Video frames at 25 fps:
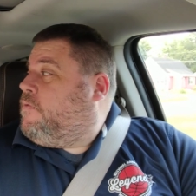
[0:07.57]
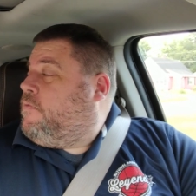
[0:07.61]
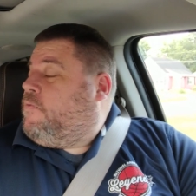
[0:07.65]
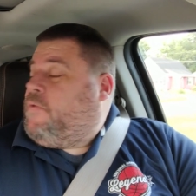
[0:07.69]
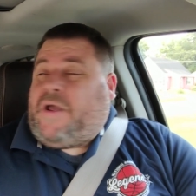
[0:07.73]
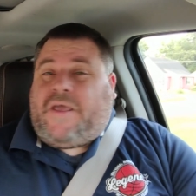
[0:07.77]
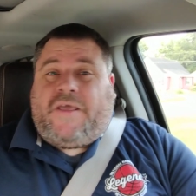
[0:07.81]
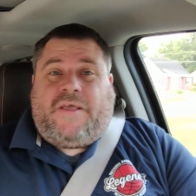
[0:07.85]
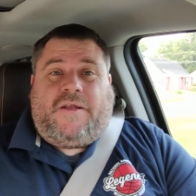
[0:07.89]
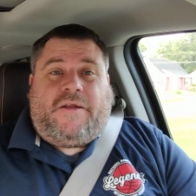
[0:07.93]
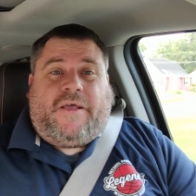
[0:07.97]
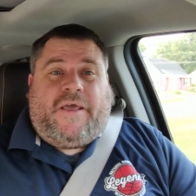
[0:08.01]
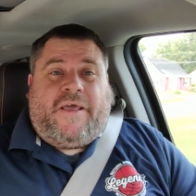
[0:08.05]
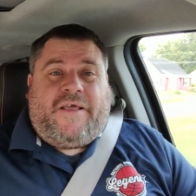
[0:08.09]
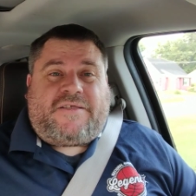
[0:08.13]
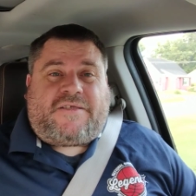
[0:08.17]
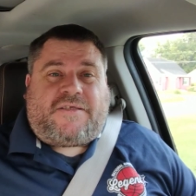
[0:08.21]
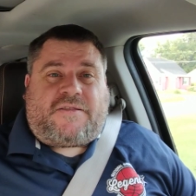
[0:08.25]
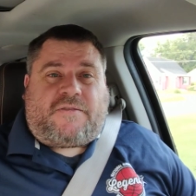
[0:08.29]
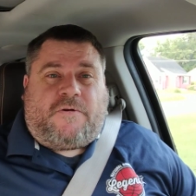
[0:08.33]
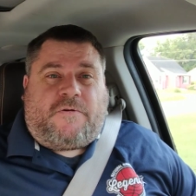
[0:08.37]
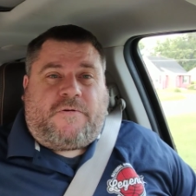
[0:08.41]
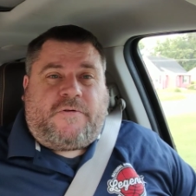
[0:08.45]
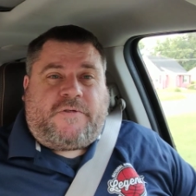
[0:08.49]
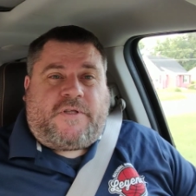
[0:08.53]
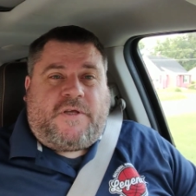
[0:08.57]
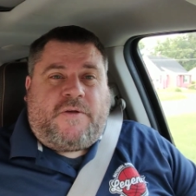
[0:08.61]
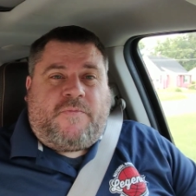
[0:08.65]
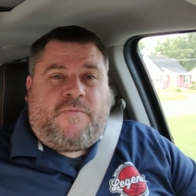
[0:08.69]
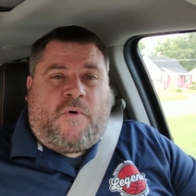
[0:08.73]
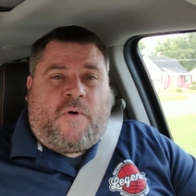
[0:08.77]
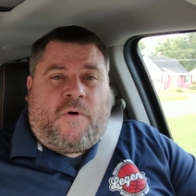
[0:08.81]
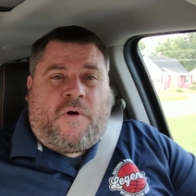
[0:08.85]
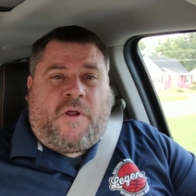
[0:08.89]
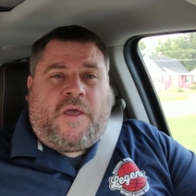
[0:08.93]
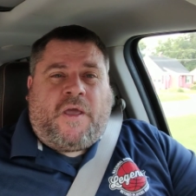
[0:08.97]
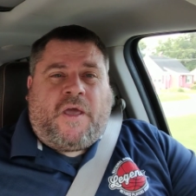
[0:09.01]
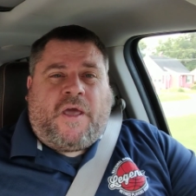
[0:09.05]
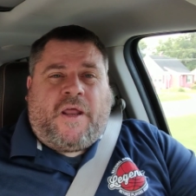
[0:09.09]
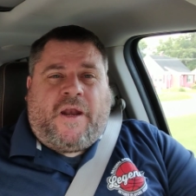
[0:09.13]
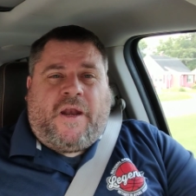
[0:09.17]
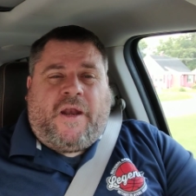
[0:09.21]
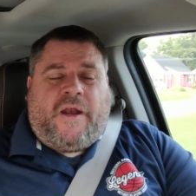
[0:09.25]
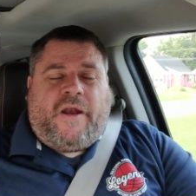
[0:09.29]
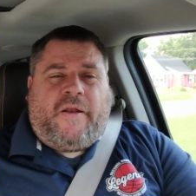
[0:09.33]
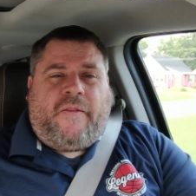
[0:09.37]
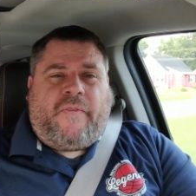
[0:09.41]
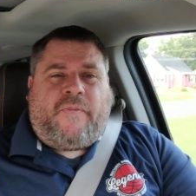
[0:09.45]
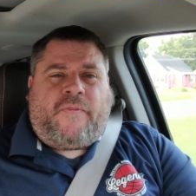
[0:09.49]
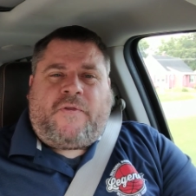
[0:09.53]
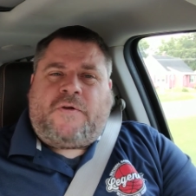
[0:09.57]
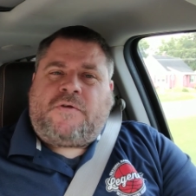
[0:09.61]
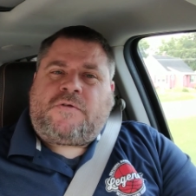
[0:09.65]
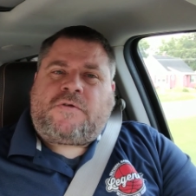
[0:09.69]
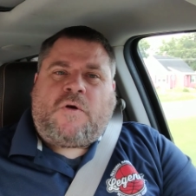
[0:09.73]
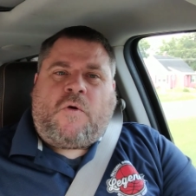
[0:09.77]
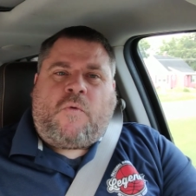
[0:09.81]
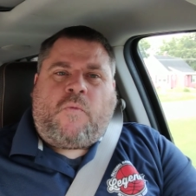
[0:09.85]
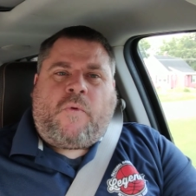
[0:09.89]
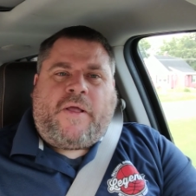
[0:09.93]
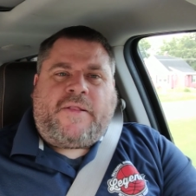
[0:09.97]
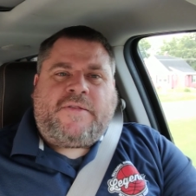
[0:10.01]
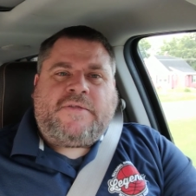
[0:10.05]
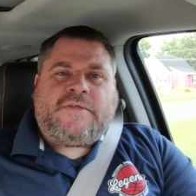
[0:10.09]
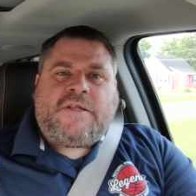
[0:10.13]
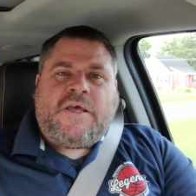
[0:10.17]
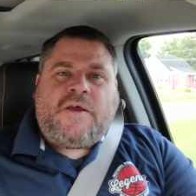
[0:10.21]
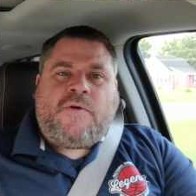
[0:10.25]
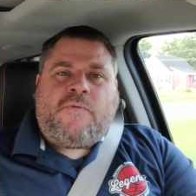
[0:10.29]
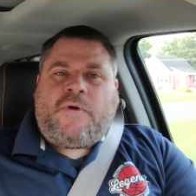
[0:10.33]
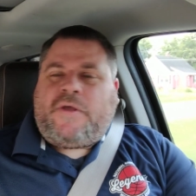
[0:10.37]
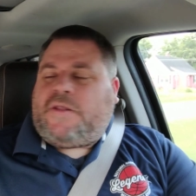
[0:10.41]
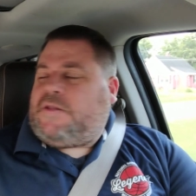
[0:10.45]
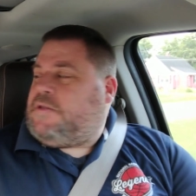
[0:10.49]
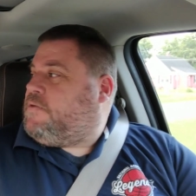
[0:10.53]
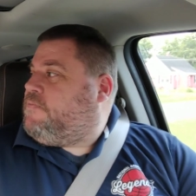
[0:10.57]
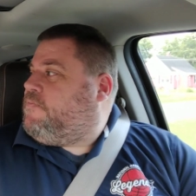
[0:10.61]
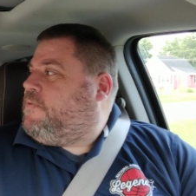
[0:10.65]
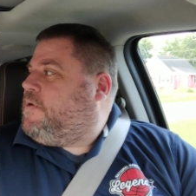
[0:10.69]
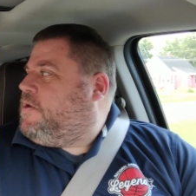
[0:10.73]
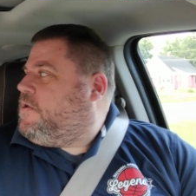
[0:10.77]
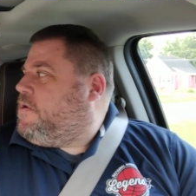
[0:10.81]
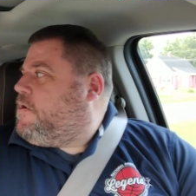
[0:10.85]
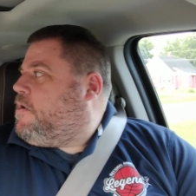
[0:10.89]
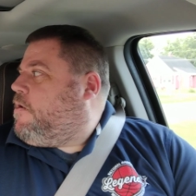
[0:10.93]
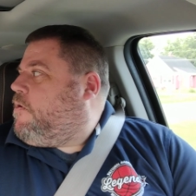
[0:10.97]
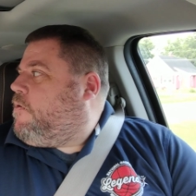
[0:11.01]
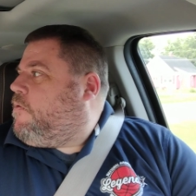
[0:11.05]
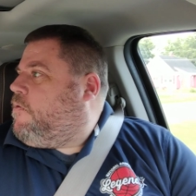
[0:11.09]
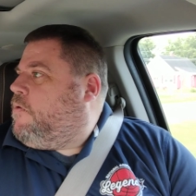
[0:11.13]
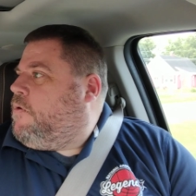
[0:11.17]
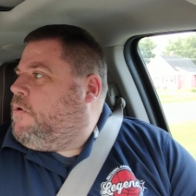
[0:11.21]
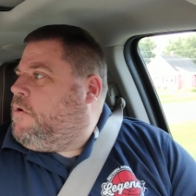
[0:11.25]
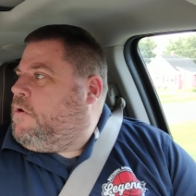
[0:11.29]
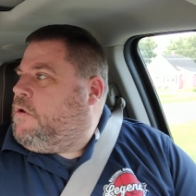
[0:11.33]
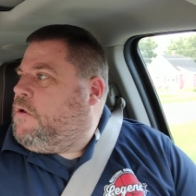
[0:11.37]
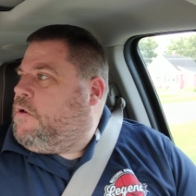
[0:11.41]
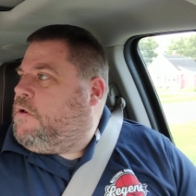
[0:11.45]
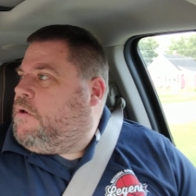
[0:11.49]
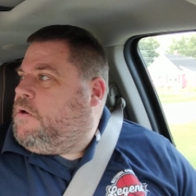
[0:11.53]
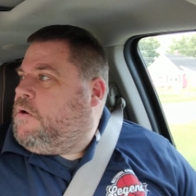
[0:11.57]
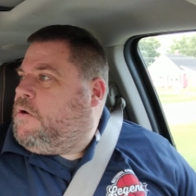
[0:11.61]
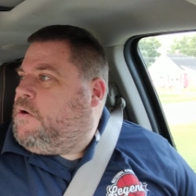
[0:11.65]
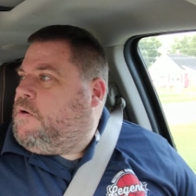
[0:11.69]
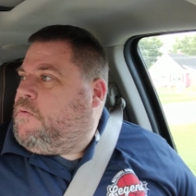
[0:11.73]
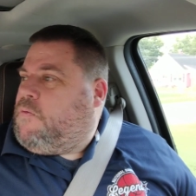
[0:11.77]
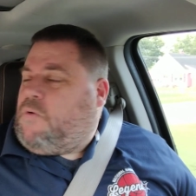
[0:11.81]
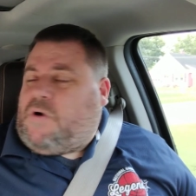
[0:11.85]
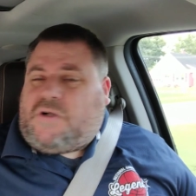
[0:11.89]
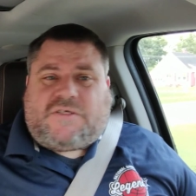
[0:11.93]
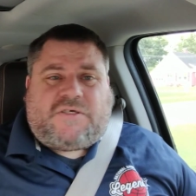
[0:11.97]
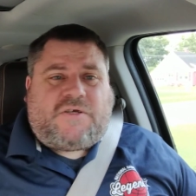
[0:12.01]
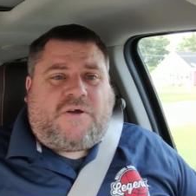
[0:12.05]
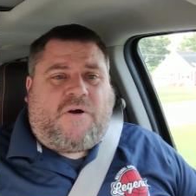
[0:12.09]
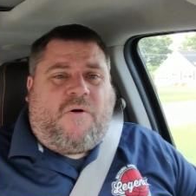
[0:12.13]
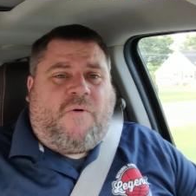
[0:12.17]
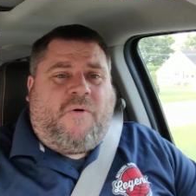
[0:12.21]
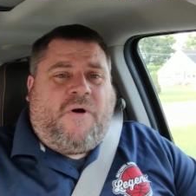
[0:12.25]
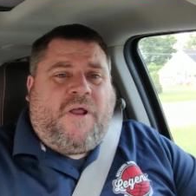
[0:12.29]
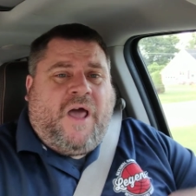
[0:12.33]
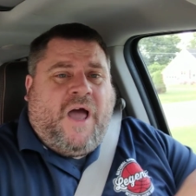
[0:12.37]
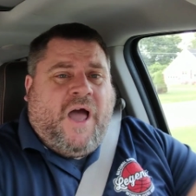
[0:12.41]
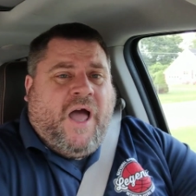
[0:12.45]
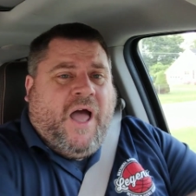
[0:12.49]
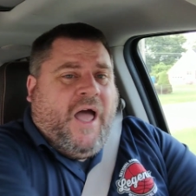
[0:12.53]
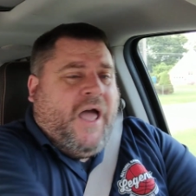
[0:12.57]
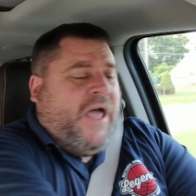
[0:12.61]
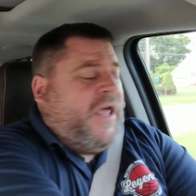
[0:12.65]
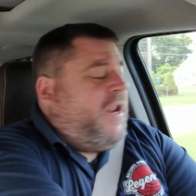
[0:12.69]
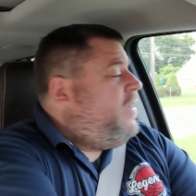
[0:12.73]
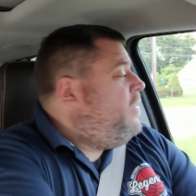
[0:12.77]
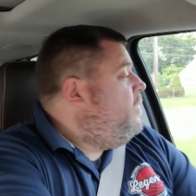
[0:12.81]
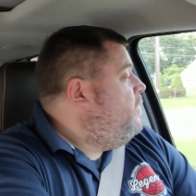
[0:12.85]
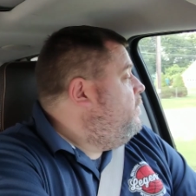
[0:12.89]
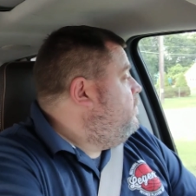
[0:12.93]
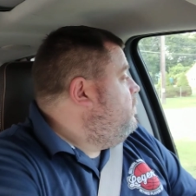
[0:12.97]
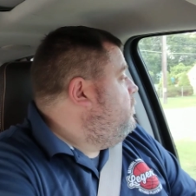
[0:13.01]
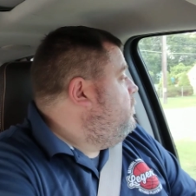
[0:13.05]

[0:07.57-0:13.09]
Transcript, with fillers: Wait, it's Thursday morning and there's no Wednesday wins video. What's going on?